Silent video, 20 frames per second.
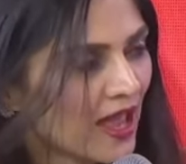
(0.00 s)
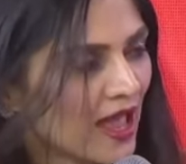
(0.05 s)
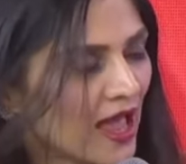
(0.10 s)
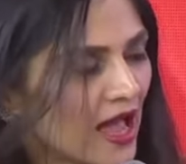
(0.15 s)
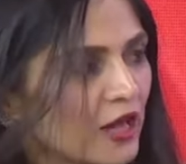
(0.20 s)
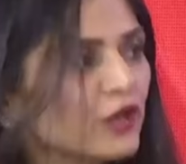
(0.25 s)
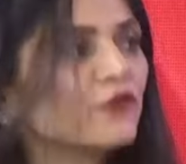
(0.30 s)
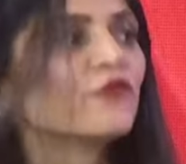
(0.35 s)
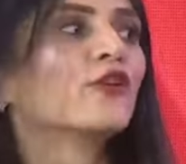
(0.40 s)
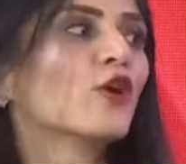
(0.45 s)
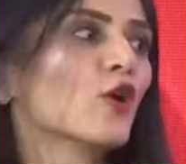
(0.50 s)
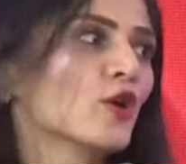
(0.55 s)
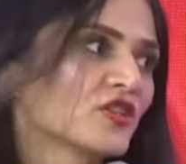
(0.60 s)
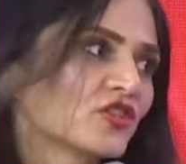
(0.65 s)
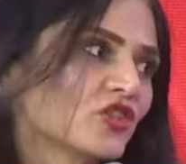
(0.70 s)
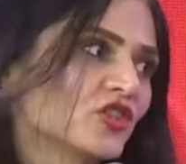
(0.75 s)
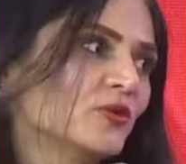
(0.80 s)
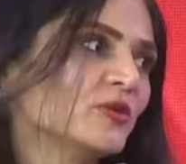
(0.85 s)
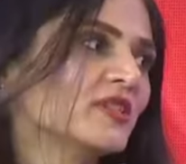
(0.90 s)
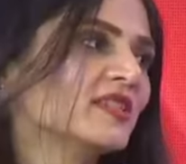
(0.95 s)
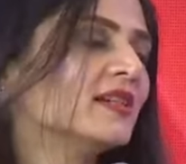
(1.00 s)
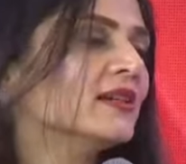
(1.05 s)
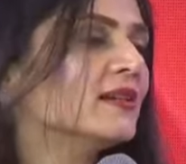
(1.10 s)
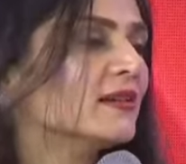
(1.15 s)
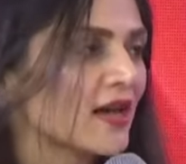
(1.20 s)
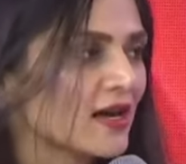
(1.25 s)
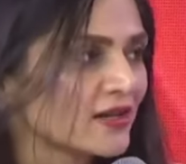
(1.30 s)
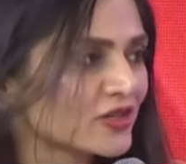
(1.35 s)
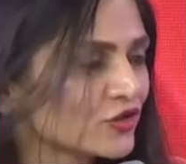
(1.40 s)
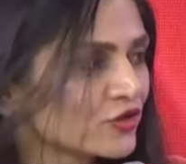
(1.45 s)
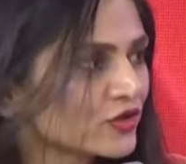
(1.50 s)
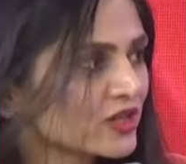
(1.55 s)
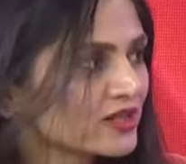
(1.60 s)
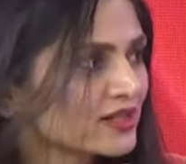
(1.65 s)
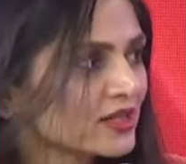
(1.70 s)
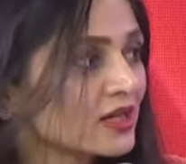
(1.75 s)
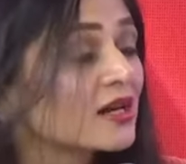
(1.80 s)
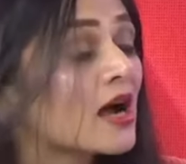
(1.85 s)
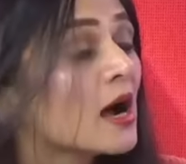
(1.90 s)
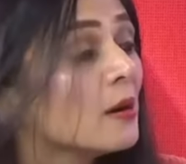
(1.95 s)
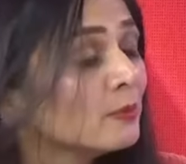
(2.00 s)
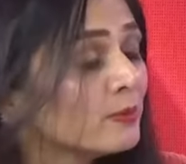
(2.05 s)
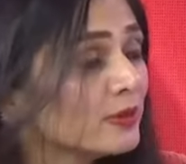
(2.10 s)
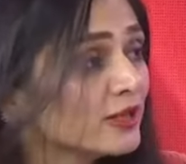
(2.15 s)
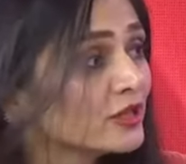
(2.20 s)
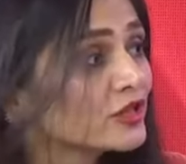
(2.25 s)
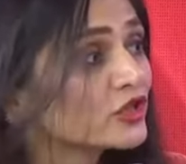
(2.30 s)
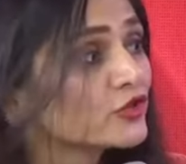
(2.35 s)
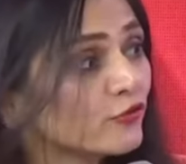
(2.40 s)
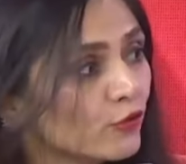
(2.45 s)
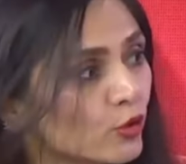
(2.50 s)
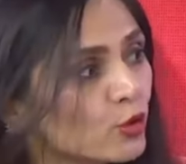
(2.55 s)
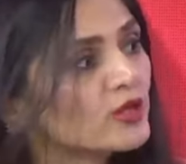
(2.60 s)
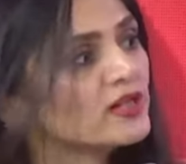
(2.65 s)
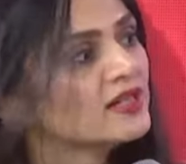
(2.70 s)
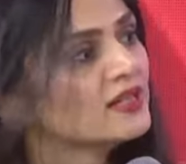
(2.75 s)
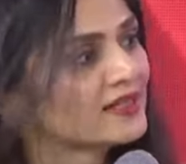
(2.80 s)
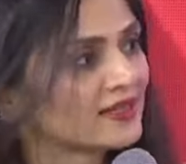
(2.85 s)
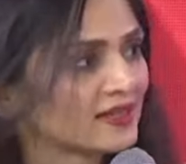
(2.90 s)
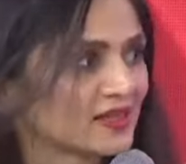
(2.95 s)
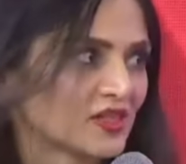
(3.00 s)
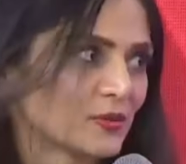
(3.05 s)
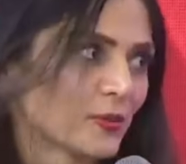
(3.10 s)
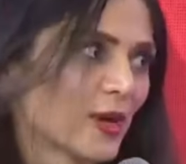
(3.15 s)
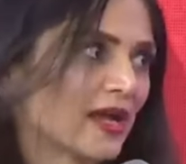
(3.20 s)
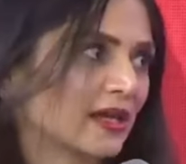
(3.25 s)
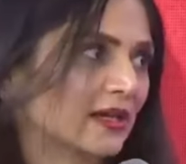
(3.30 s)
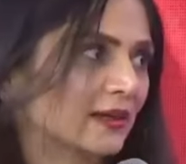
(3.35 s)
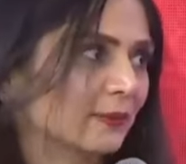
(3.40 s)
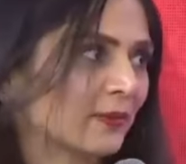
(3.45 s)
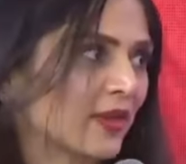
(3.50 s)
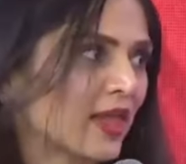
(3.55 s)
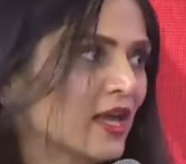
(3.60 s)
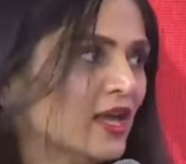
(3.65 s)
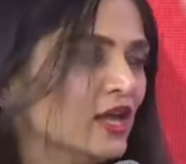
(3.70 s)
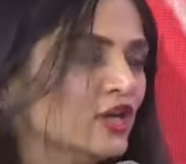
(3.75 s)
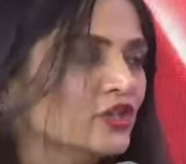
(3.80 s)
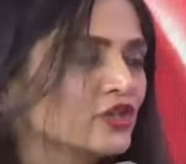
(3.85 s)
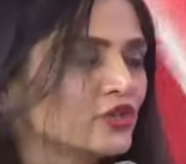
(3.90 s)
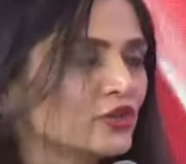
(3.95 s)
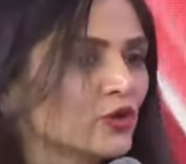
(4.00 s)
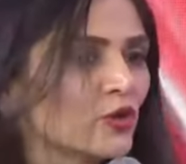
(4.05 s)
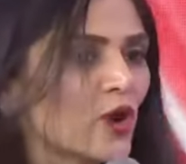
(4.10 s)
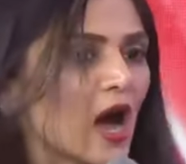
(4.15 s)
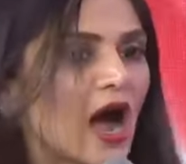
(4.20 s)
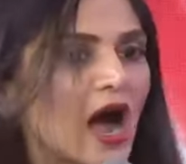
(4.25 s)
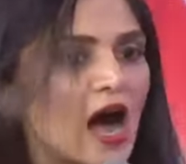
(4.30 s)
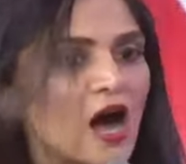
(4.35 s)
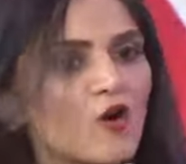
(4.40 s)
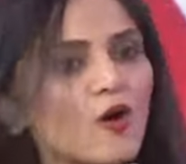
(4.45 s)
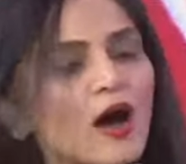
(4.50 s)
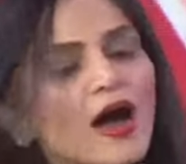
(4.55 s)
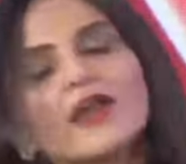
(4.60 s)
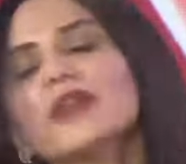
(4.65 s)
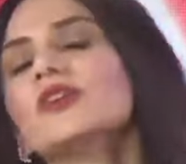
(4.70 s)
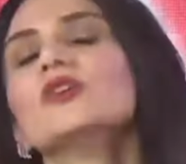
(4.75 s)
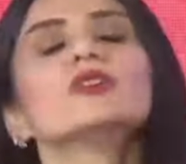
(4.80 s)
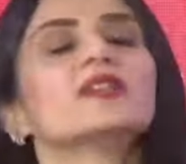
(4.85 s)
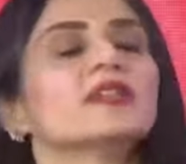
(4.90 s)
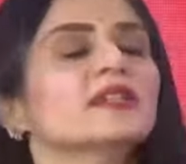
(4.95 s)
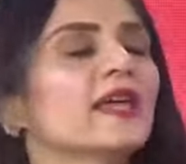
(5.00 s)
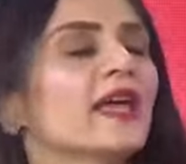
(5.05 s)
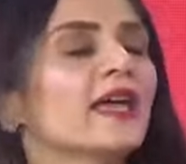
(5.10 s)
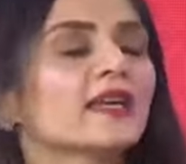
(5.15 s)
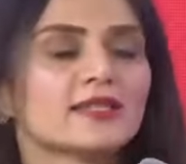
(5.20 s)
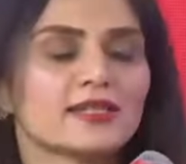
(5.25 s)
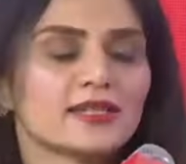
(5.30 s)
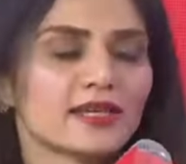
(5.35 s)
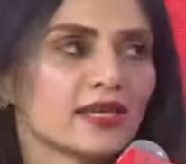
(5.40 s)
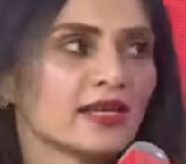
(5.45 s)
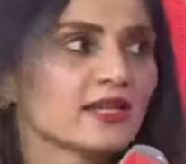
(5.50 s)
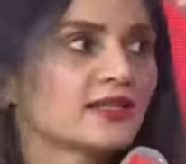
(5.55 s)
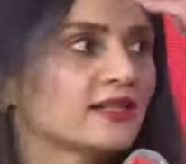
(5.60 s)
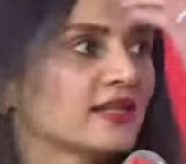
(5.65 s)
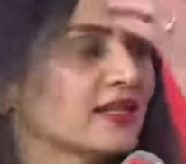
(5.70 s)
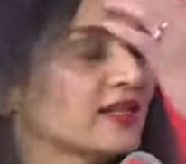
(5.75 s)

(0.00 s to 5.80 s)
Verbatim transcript: And of course, she was an illustrious, accomplished vocalist as well. So, how I could connect it